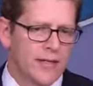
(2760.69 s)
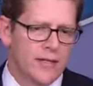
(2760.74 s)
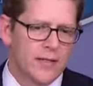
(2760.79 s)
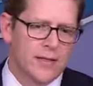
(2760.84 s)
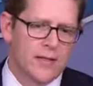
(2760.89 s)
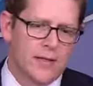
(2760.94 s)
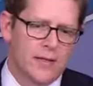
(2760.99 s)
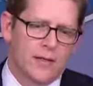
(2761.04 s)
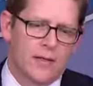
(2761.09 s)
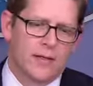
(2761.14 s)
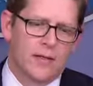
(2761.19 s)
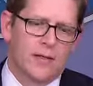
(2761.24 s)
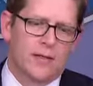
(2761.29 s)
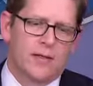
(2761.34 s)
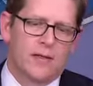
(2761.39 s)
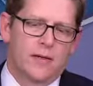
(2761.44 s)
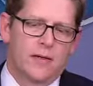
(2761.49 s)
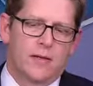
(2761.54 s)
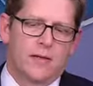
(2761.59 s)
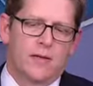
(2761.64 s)
And,
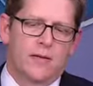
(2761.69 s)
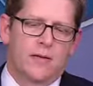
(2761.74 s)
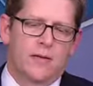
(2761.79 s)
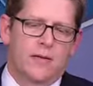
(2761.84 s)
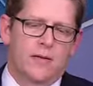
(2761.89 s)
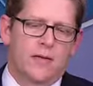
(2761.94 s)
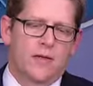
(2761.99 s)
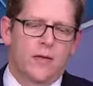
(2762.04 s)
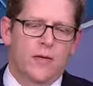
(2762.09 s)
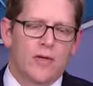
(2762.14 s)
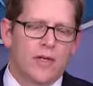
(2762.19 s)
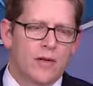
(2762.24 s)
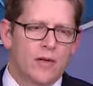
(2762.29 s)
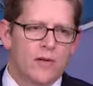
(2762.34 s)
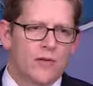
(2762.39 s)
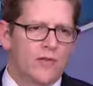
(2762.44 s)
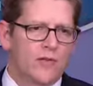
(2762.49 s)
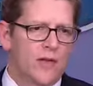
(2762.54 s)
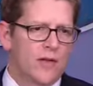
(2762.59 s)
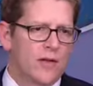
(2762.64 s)

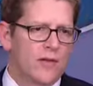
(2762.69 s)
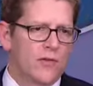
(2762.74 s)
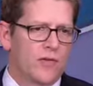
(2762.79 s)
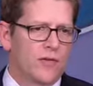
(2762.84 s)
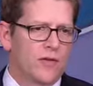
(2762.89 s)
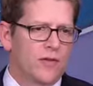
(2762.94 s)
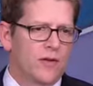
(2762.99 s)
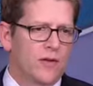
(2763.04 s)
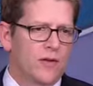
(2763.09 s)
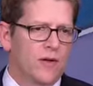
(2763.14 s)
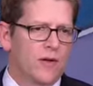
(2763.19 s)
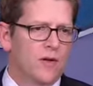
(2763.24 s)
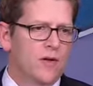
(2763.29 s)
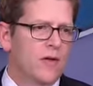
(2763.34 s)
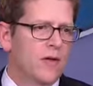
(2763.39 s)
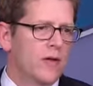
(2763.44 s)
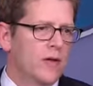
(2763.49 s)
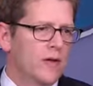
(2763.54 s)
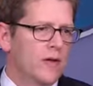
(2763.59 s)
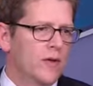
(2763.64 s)
he understands that
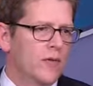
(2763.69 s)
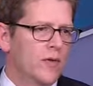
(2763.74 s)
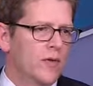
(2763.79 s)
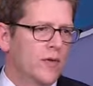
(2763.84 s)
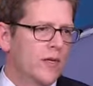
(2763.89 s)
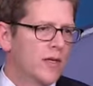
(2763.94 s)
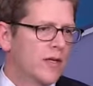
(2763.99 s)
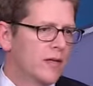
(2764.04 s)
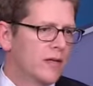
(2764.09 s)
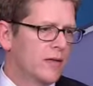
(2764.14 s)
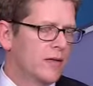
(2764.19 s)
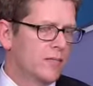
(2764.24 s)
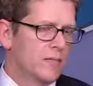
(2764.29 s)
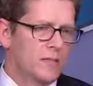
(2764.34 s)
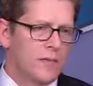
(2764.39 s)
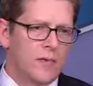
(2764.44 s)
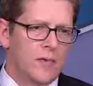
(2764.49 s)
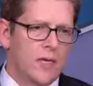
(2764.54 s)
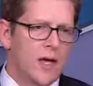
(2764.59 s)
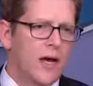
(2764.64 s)
there, with any
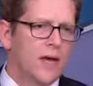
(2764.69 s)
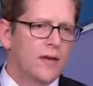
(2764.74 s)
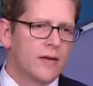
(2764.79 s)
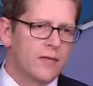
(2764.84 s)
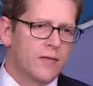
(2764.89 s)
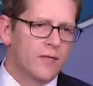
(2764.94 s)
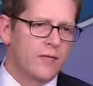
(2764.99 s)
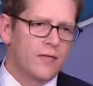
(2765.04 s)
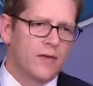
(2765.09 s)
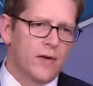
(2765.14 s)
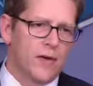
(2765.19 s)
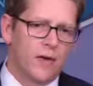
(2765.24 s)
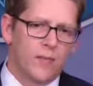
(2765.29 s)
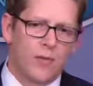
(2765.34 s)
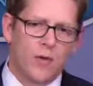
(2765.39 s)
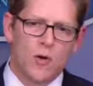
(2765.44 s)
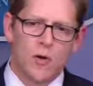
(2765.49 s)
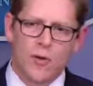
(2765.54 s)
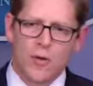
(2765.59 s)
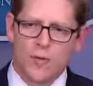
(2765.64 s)
kind
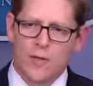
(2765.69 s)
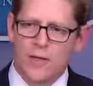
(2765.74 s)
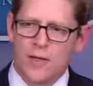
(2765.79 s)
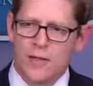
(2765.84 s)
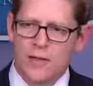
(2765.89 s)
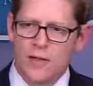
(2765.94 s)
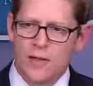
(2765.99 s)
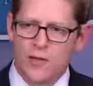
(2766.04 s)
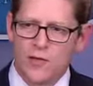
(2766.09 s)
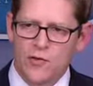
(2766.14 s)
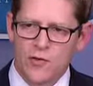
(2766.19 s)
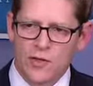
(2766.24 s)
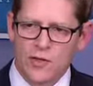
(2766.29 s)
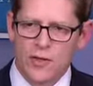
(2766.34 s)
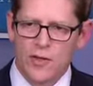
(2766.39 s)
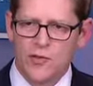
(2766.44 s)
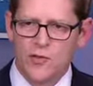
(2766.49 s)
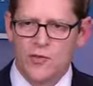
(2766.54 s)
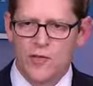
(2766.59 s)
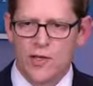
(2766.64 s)
of program like
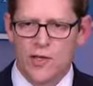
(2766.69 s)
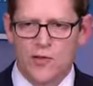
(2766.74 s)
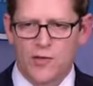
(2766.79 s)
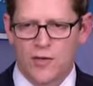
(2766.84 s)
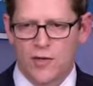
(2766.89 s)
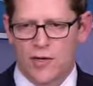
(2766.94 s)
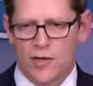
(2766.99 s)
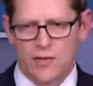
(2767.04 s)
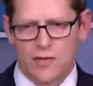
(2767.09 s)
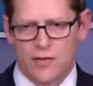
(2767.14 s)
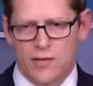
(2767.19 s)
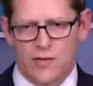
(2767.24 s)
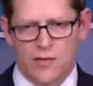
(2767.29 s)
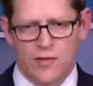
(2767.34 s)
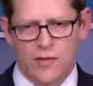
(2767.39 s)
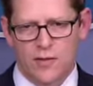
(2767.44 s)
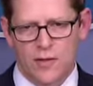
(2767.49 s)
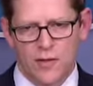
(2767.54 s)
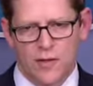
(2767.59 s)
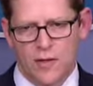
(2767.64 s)
this and legislation like
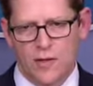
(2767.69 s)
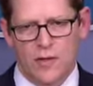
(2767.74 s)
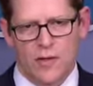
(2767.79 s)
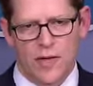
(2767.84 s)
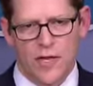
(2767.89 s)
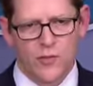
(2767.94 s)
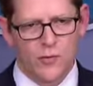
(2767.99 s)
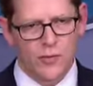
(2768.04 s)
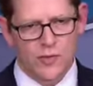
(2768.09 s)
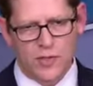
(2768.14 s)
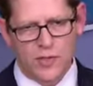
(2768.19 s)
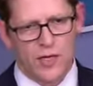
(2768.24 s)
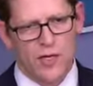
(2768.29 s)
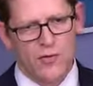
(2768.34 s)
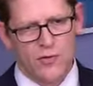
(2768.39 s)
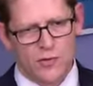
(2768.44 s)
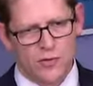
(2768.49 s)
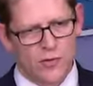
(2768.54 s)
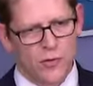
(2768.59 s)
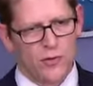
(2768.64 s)
this, that as was the
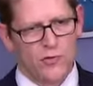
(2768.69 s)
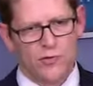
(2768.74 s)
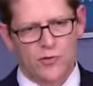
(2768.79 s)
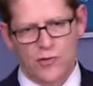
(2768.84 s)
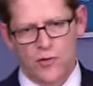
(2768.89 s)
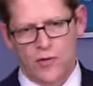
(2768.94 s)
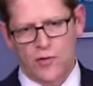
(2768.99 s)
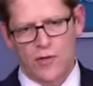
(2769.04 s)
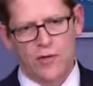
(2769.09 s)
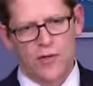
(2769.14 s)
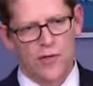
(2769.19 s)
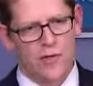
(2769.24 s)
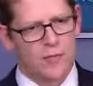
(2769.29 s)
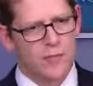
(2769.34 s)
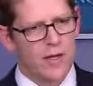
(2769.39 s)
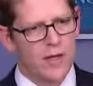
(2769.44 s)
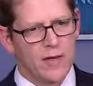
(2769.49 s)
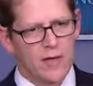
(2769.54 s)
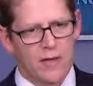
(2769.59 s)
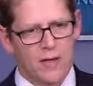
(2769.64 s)
case with Social
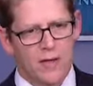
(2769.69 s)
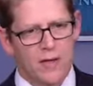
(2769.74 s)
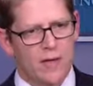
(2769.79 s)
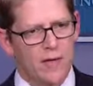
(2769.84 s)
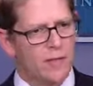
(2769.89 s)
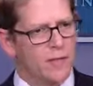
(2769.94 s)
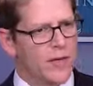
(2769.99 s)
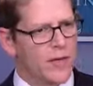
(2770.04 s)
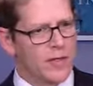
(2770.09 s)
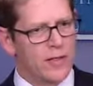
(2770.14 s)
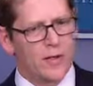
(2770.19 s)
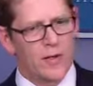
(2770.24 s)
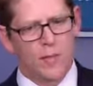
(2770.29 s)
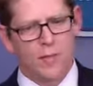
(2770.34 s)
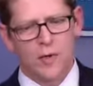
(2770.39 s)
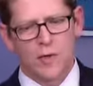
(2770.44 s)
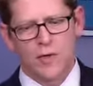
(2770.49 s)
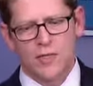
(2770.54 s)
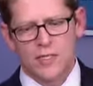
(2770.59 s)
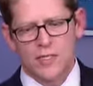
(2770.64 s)
Security and
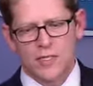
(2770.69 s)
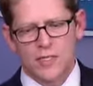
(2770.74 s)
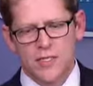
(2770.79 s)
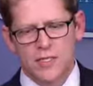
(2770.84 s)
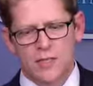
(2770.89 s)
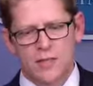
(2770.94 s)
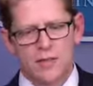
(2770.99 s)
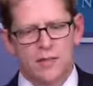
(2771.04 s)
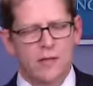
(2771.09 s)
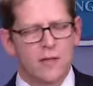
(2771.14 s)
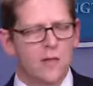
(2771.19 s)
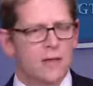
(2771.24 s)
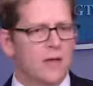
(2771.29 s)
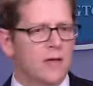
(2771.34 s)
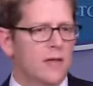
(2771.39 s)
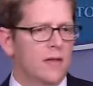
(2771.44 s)
Medicare Part D and